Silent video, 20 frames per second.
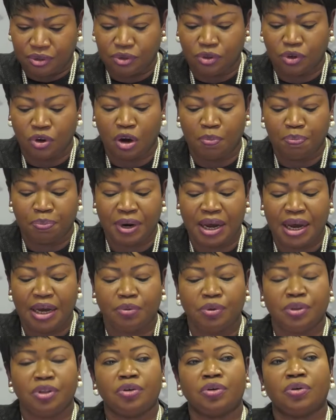to comply
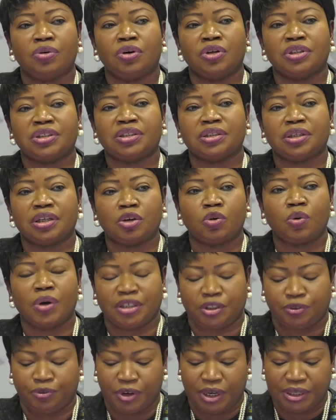with the court's
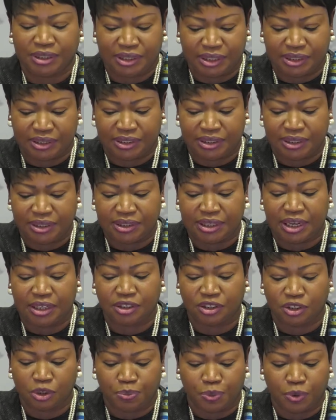request for assistance
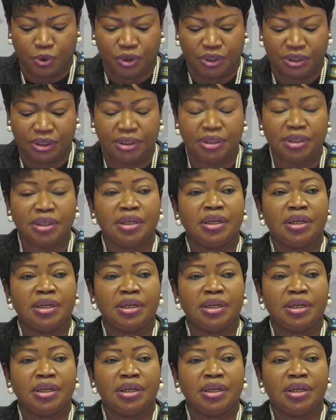and support